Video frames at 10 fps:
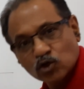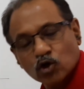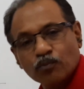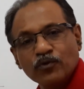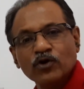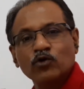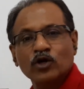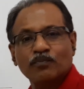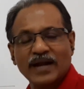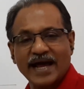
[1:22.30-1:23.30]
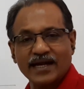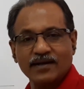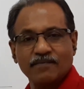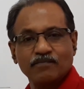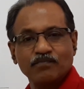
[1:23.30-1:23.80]
top view or
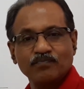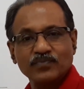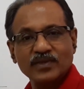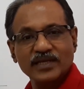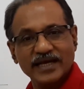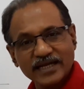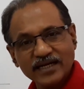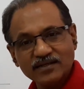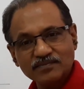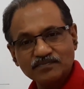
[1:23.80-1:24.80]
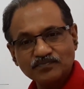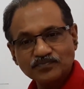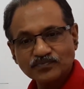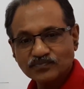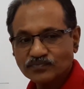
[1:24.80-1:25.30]
plan. Agreed?
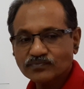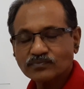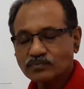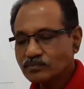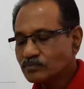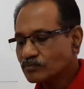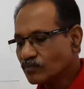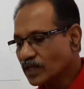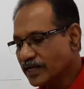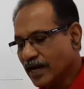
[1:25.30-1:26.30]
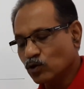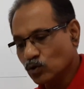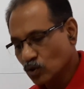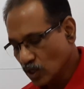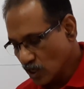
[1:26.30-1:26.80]

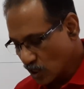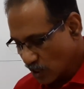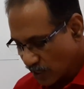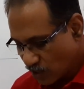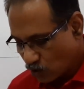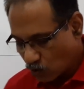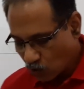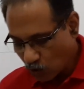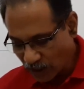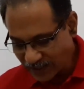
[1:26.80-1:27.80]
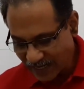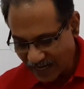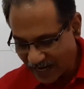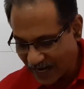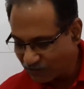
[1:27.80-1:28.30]
Now, on
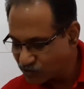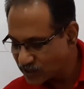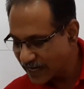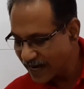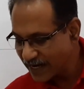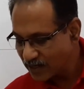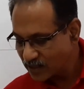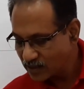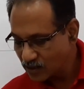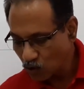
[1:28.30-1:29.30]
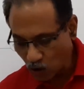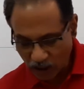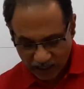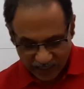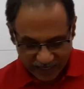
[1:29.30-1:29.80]
the left side
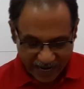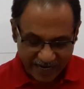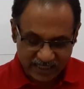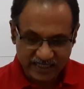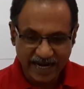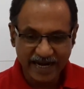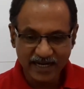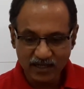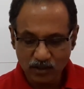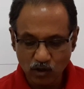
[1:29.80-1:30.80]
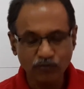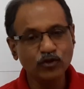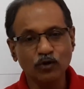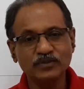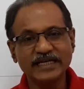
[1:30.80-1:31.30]
or right side of
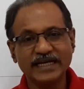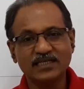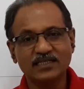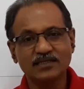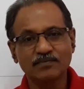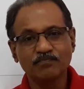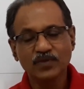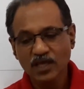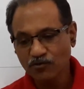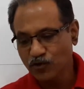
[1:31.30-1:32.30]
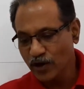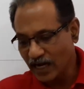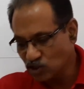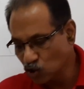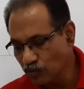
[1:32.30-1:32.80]
the object, if you
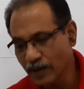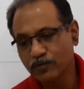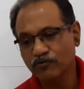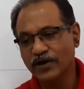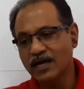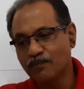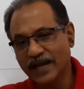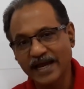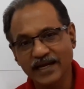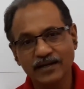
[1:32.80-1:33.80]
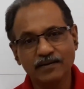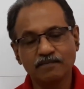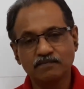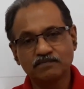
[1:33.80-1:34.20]
assume a profile plane,